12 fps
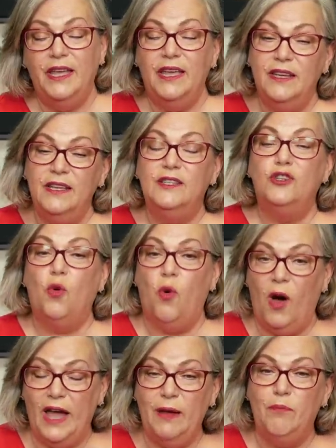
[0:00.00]
it is
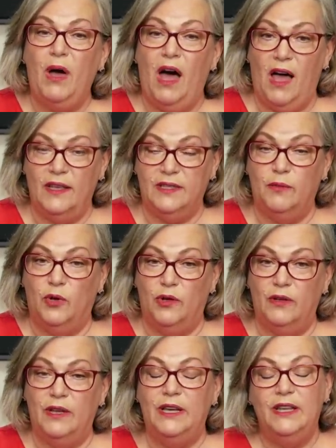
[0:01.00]
quite possible
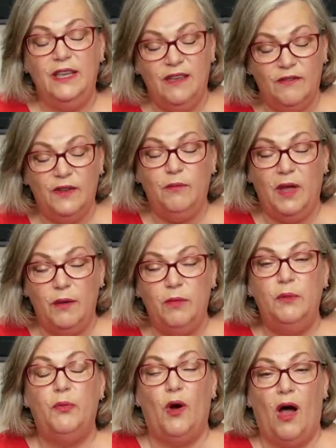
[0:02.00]
and even maybe
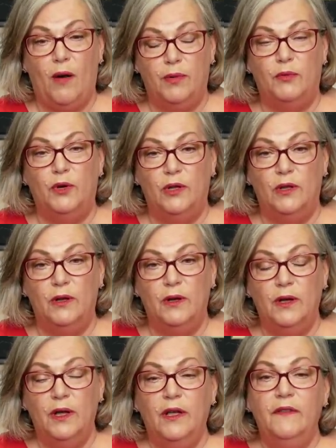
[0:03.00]
probable
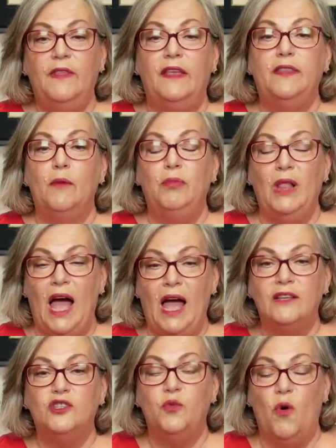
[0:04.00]
that the black
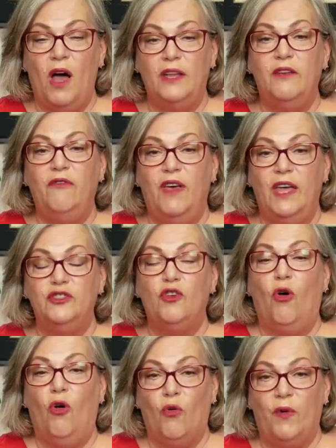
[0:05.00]
swan event
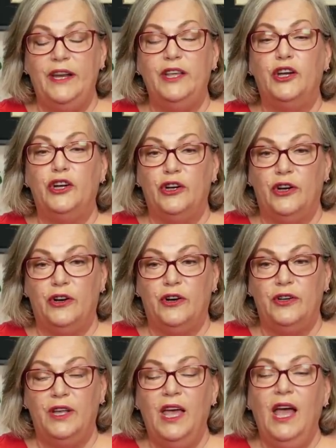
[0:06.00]
already
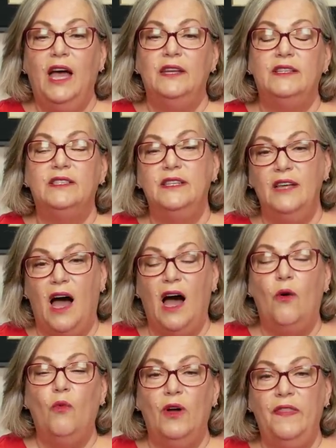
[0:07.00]
occurred and it's
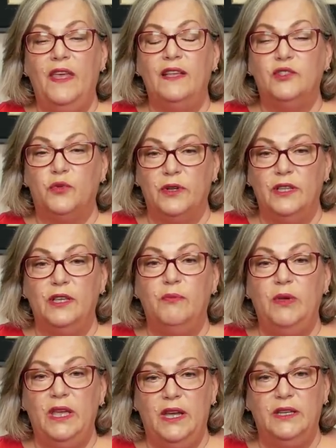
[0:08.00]
not one that's really
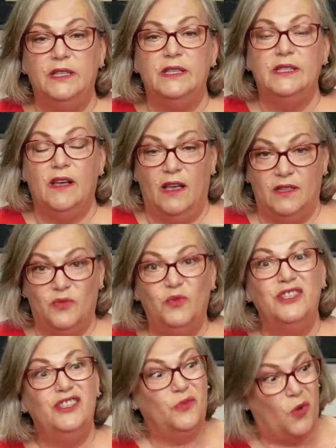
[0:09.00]
being discussed,
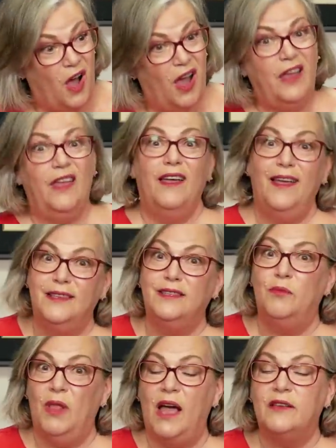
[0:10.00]
which is why it's a
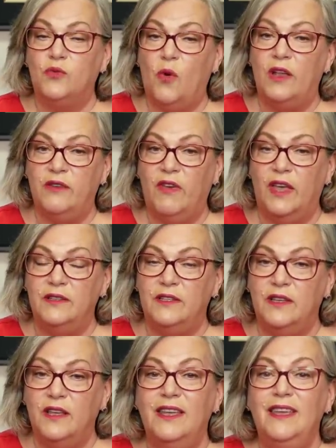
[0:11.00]
black swan event.
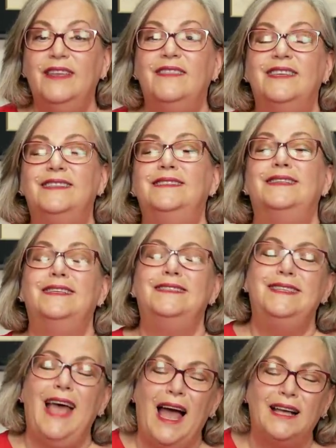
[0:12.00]
This is
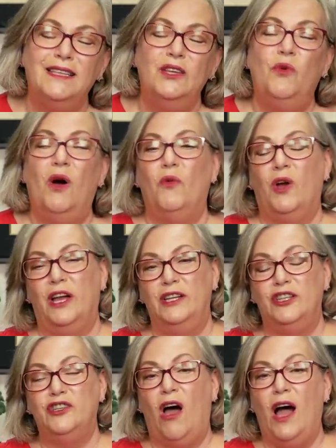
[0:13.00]
exactly what we're going to
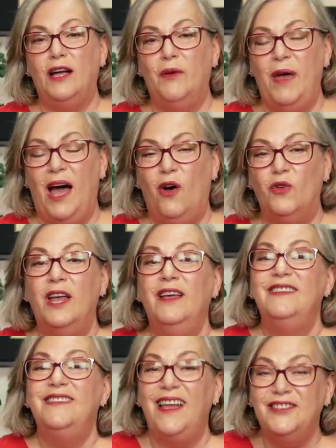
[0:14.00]
talk about,
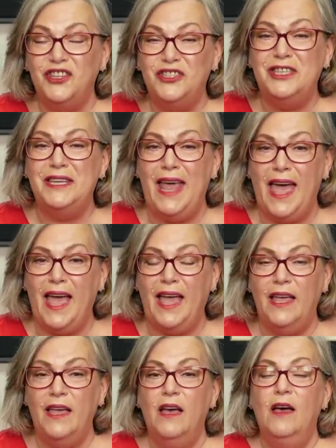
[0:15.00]
not just
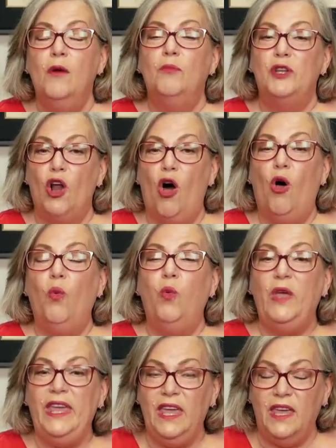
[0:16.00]
today, but all
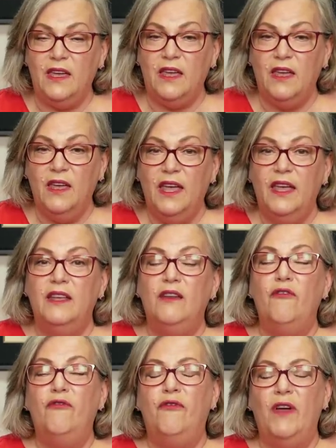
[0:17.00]
week in a
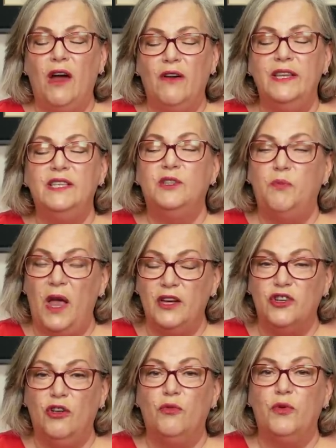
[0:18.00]
very
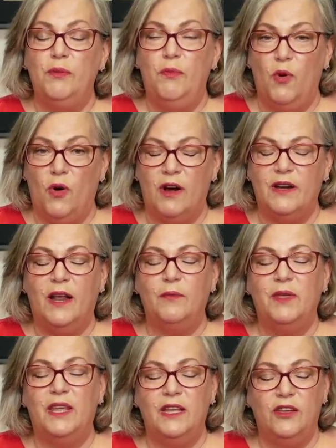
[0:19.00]
special report. And I'm
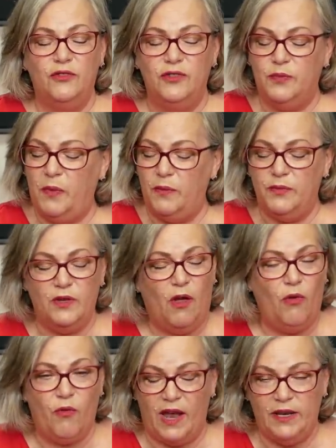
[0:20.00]
getting goosebumps
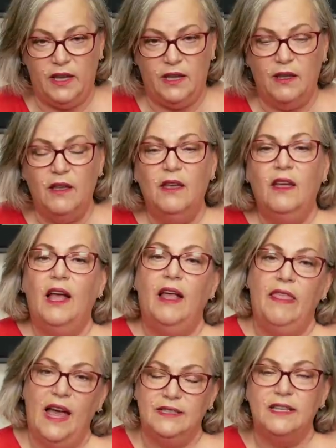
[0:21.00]
already, and
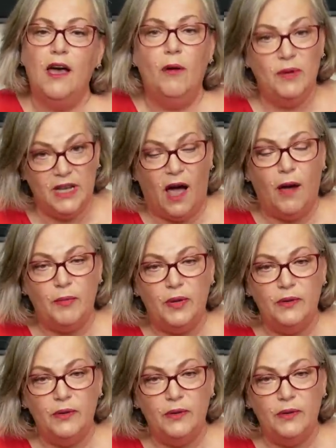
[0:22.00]
that's coming up.